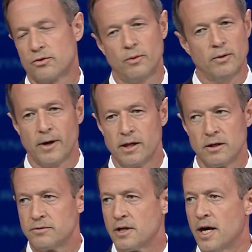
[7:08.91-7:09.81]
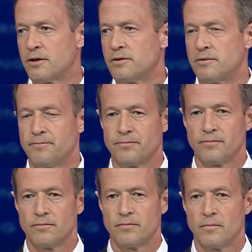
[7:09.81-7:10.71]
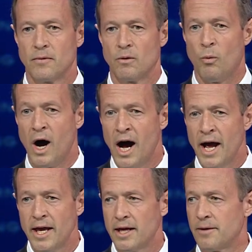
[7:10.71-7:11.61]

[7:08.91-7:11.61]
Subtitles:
we ran those ads. Why?